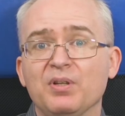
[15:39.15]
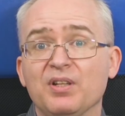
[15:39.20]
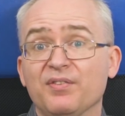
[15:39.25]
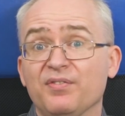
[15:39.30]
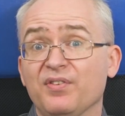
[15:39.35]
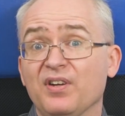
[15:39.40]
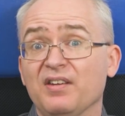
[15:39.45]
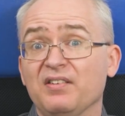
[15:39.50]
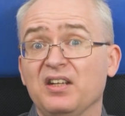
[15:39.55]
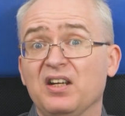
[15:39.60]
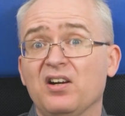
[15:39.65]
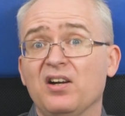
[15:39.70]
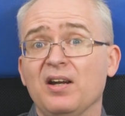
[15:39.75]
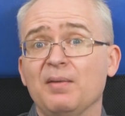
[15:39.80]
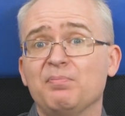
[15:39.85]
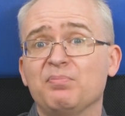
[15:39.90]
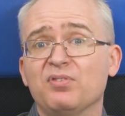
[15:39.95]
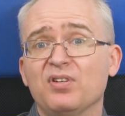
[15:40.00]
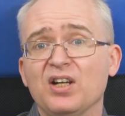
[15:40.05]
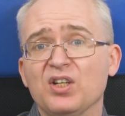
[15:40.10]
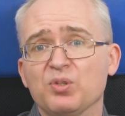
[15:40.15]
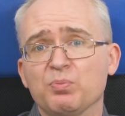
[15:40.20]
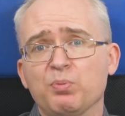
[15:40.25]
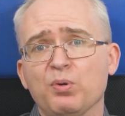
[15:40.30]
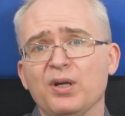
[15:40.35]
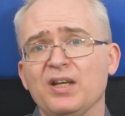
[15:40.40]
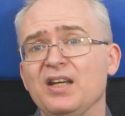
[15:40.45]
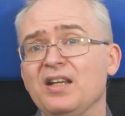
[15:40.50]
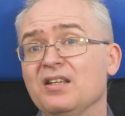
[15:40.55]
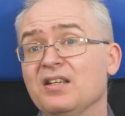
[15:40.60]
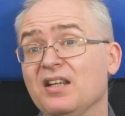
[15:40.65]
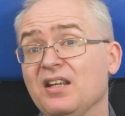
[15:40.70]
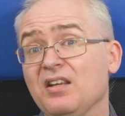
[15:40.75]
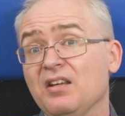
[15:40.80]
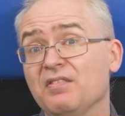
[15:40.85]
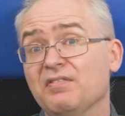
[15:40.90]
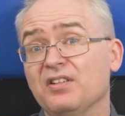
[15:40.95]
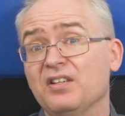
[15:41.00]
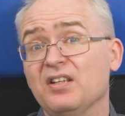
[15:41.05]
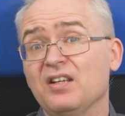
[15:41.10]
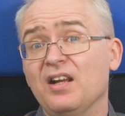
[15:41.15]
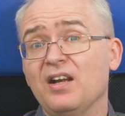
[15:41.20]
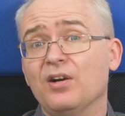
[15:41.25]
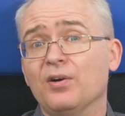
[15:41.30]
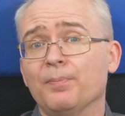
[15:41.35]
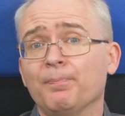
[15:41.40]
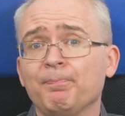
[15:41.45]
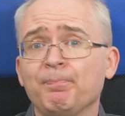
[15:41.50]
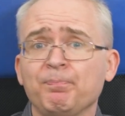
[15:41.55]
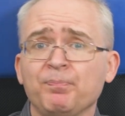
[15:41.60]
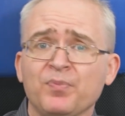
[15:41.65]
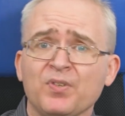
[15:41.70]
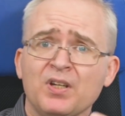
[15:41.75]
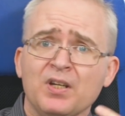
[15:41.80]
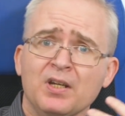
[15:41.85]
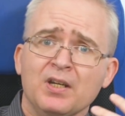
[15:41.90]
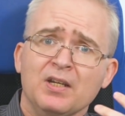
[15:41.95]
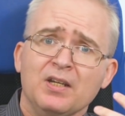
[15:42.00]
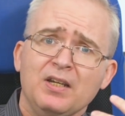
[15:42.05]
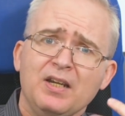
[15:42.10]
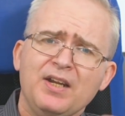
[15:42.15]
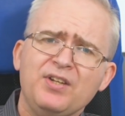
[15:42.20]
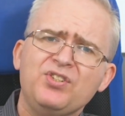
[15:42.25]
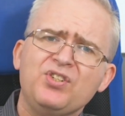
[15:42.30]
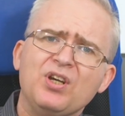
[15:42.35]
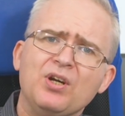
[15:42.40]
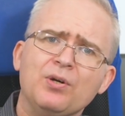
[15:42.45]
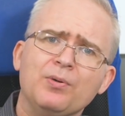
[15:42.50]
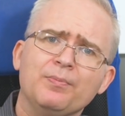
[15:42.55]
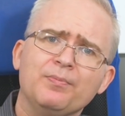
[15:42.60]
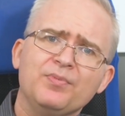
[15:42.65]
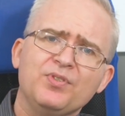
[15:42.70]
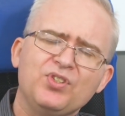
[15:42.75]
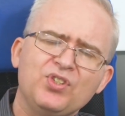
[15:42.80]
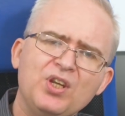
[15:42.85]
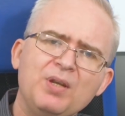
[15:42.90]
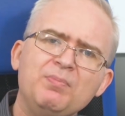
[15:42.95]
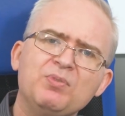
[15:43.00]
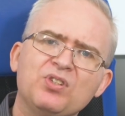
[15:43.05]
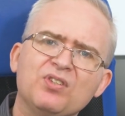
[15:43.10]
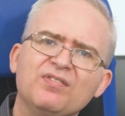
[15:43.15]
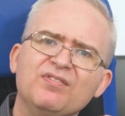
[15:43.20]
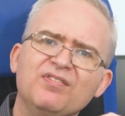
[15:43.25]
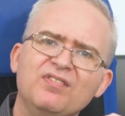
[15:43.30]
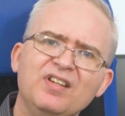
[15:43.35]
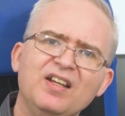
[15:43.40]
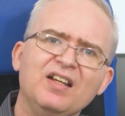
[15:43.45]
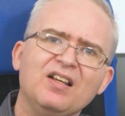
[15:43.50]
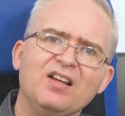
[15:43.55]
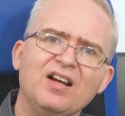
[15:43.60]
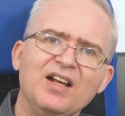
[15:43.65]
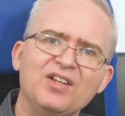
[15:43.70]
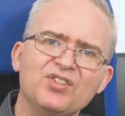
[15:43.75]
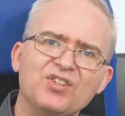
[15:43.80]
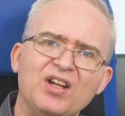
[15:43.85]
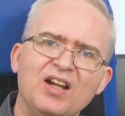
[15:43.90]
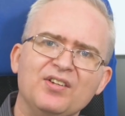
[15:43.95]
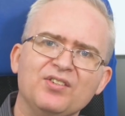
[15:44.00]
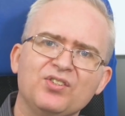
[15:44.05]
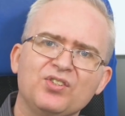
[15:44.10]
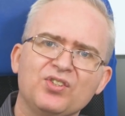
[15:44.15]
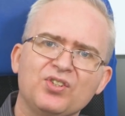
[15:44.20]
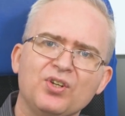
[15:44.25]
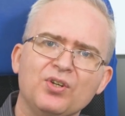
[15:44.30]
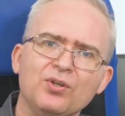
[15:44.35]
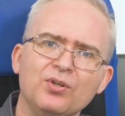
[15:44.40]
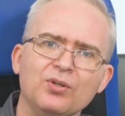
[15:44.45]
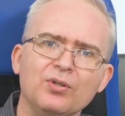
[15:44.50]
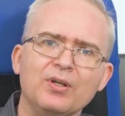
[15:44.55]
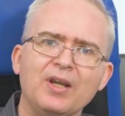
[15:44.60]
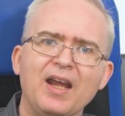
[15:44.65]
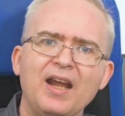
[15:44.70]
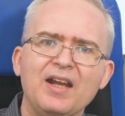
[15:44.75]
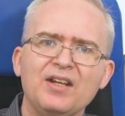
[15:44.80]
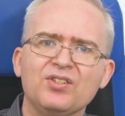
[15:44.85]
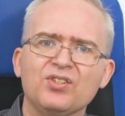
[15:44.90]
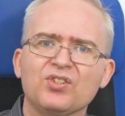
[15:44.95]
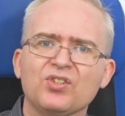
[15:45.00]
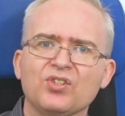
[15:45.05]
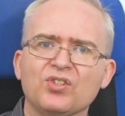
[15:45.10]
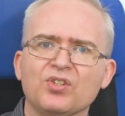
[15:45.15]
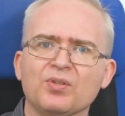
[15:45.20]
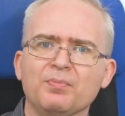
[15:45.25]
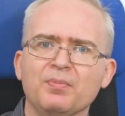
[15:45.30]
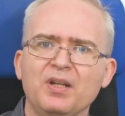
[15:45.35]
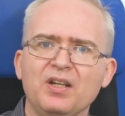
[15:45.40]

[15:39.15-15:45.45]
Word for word: with a very high price point in the here and now. Intel seems to realize that too, hence some